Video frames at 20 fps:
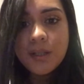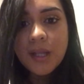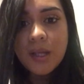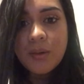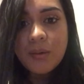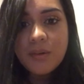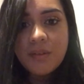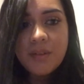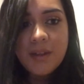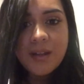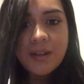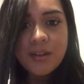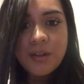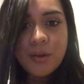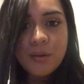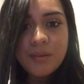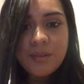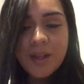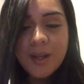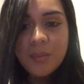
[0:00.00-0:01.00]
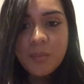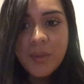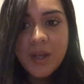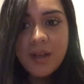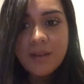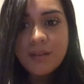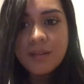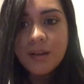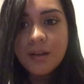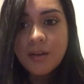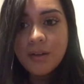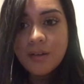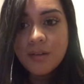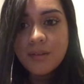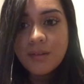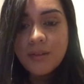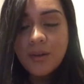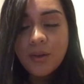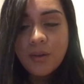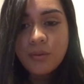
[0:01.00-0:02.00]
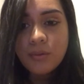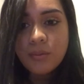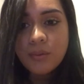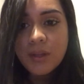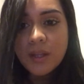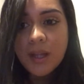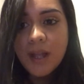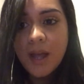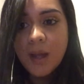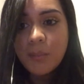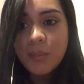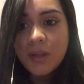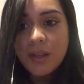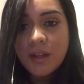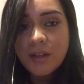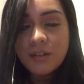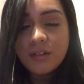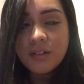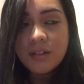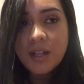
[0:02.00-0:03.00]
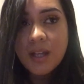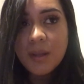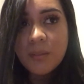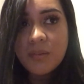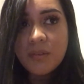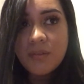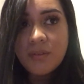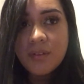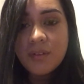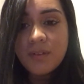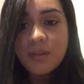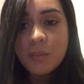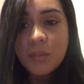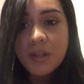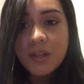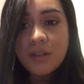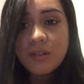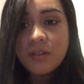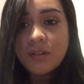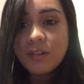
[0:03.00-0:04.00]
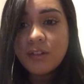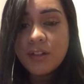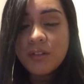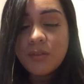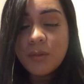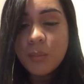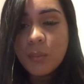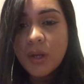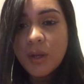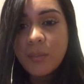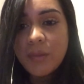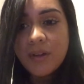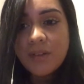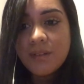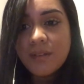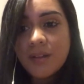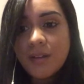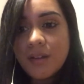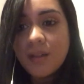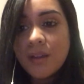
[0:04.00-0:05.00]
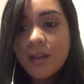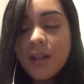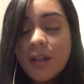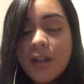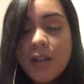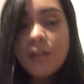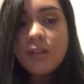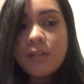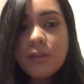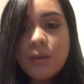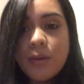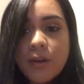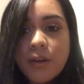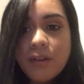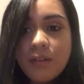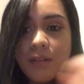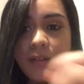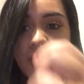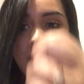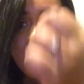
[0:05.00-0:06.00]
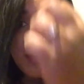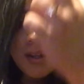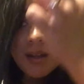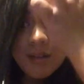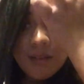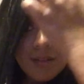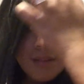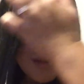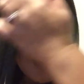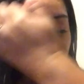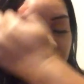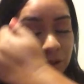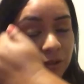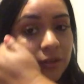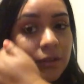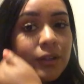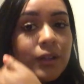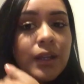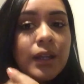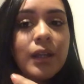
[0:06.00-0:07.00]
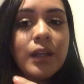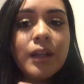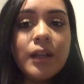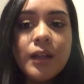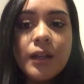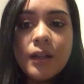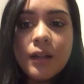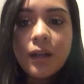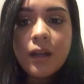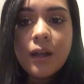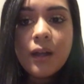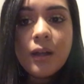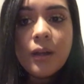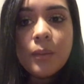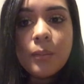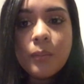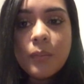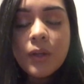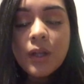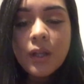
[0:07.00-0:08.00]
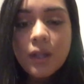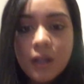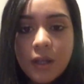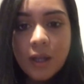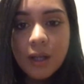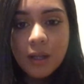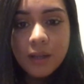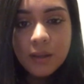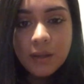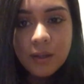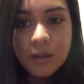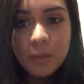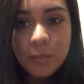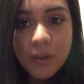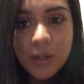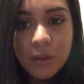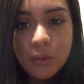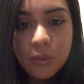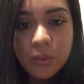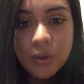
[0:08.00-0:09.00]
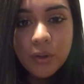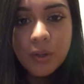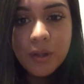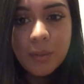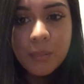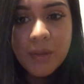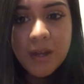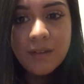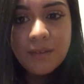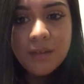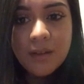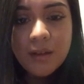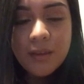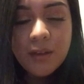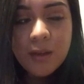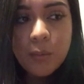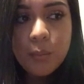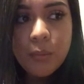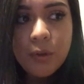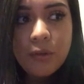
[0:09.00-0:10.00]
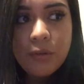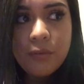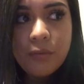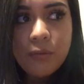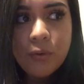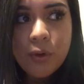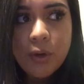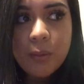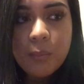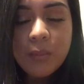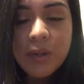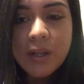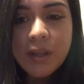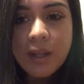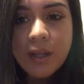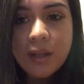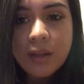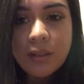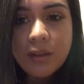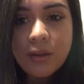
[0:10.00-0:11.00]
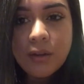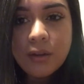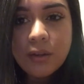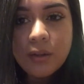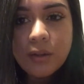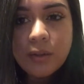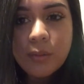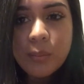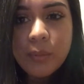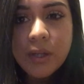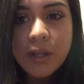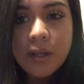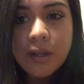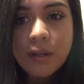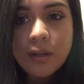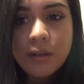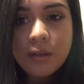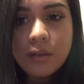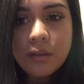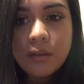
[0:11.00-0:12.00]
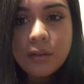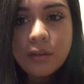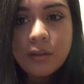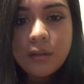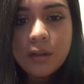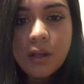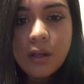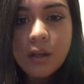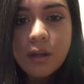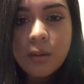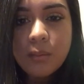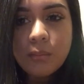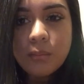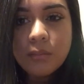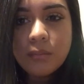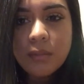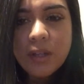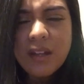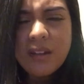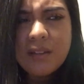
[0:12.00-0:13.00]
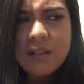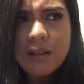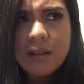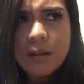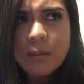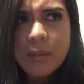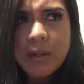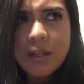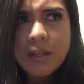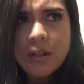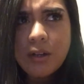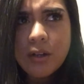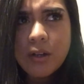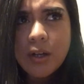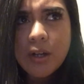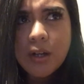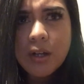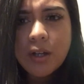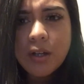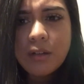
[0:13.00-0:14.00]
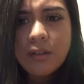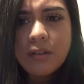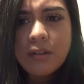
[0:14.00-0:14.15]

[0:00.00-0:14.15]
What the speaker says: was like no time passed at all. So I was really happy that she came to visit me. She even bought my son. So her son is actually a little bit older than my son. They're both 4, but like they're a little bit, he's a little bit younger,